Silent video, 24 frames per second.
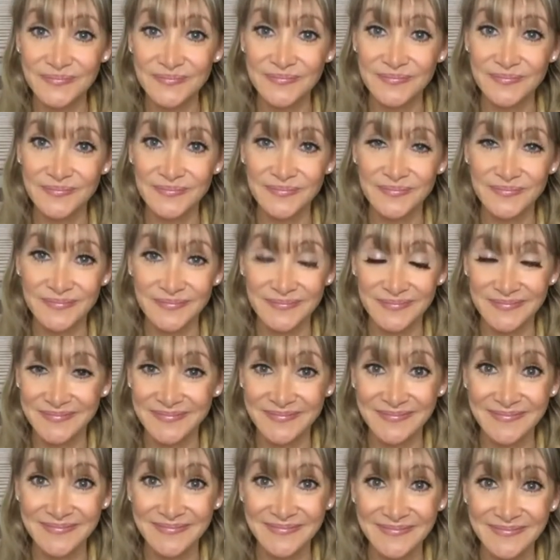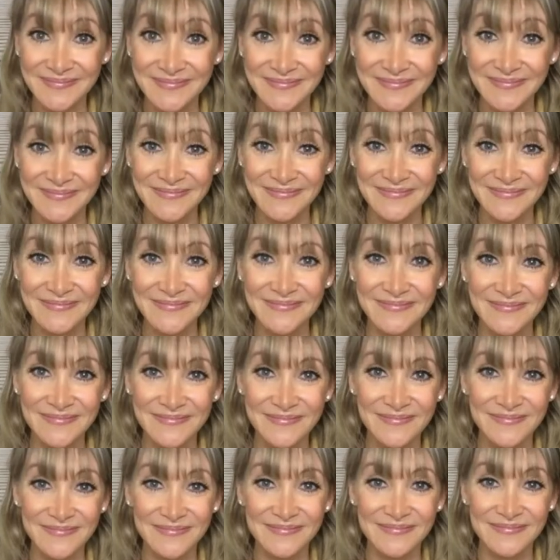
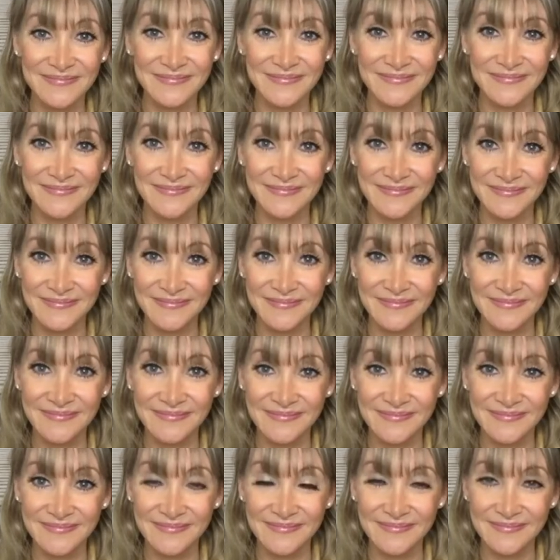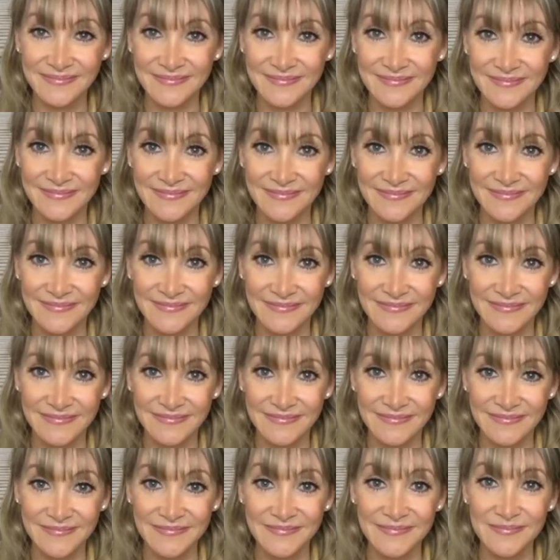
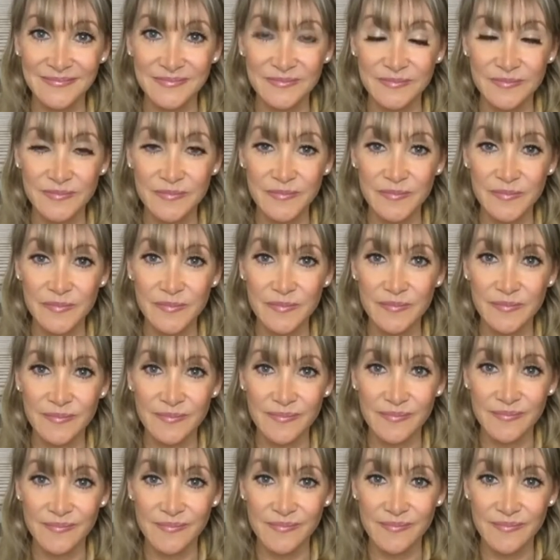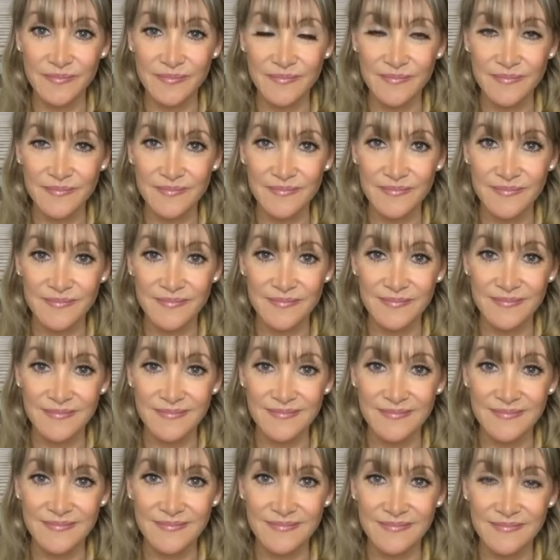
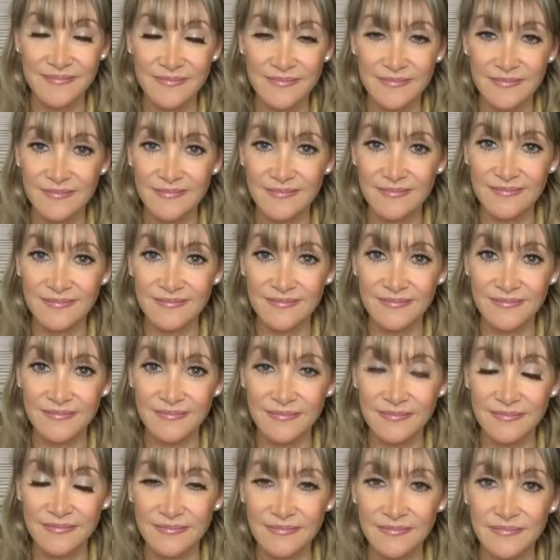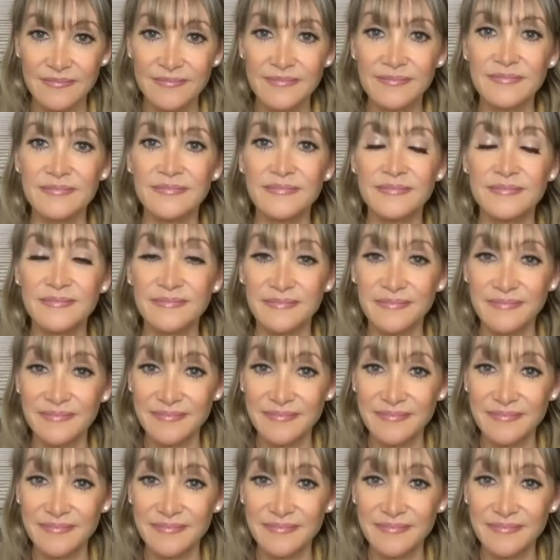(silent)